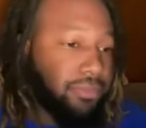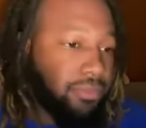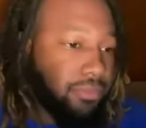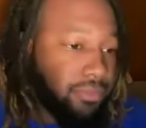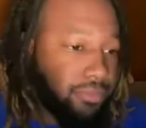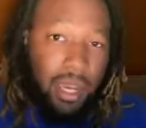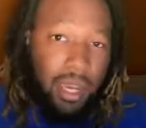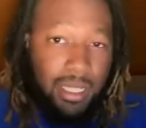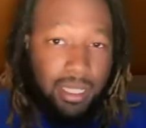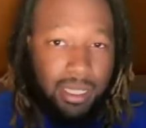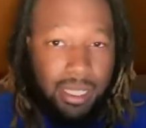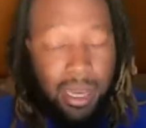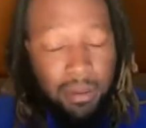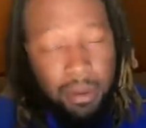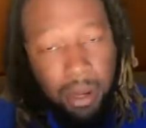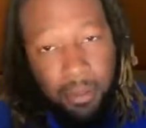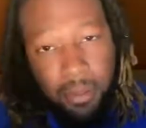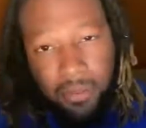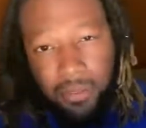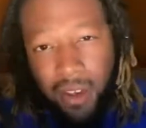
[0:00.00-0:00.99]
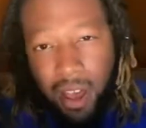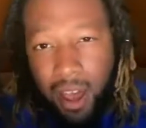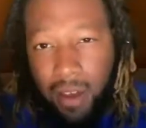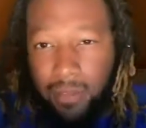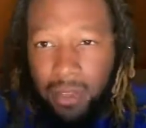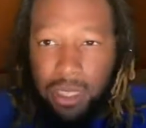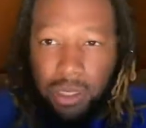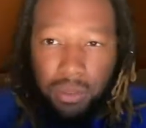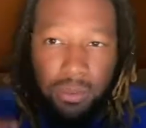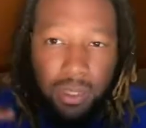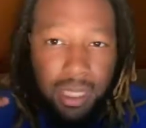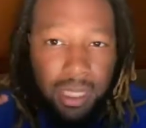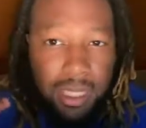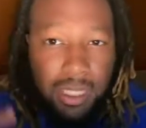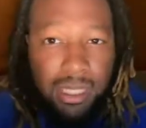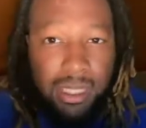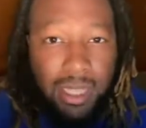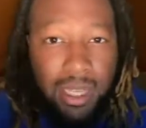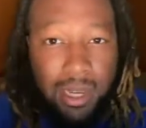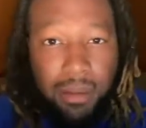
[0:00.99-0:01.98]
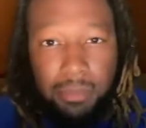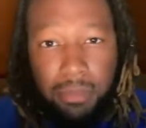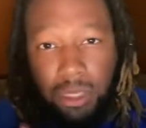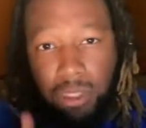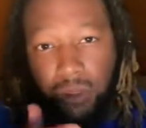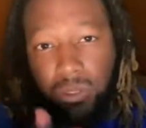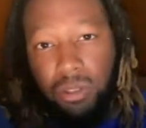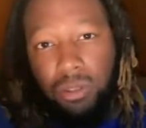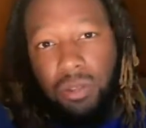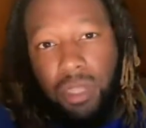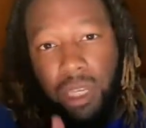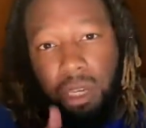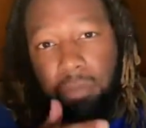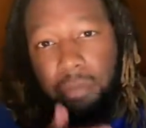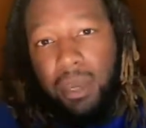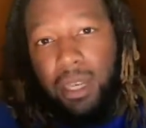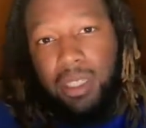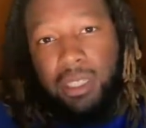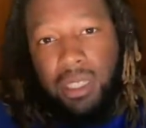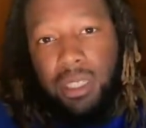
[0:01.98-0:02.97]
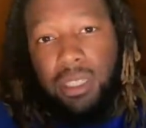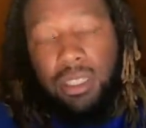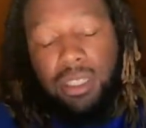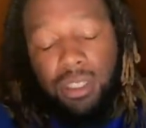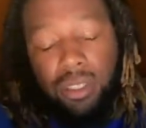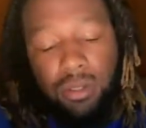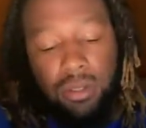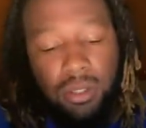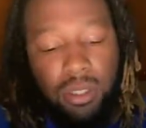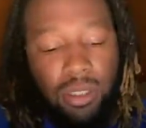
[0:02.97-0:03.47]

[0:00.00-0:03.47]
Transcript: Step number 5 isn't really a step, but you do need to pay attention to it.